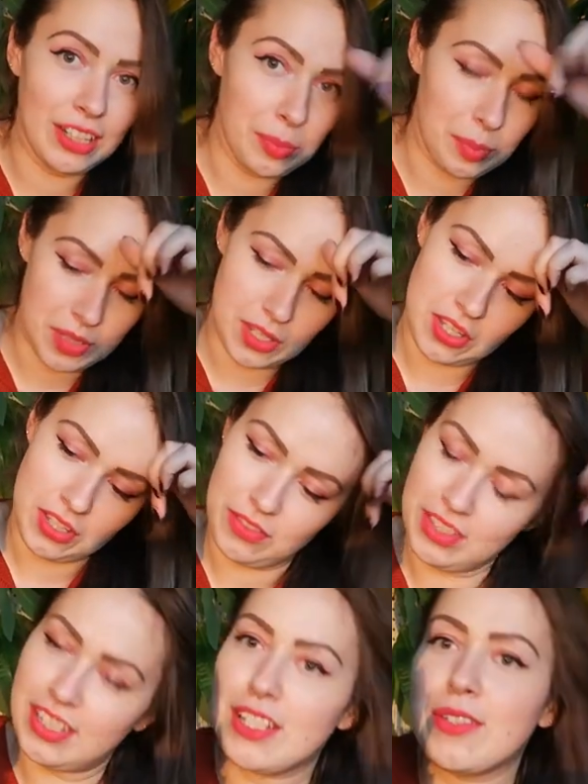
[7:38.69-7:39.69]
composition
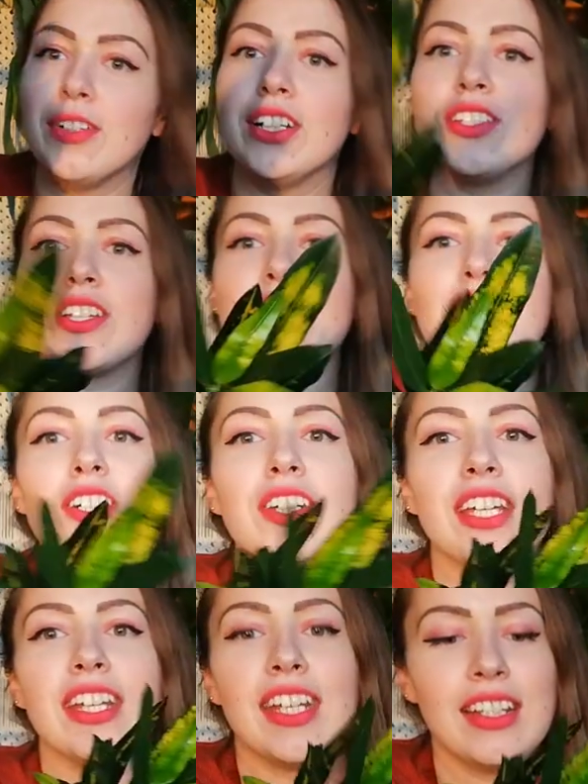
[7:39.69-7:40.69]
with this one. Just
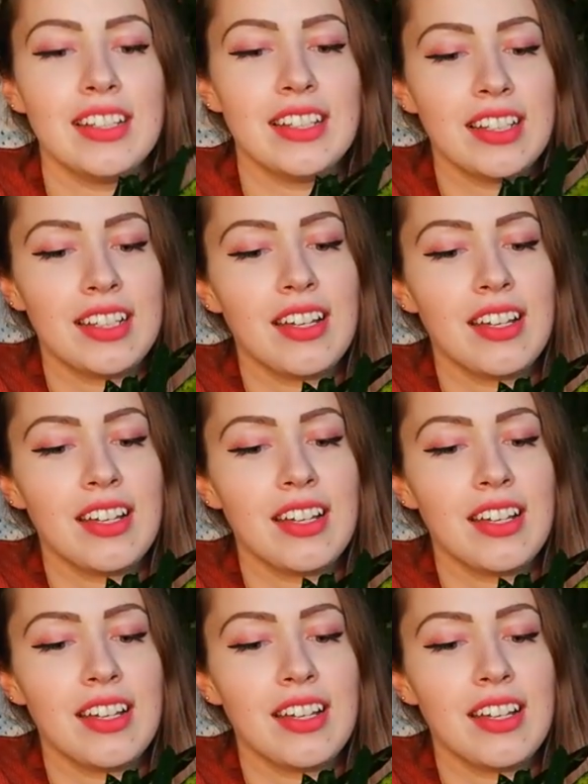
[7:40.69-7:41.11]
look at it.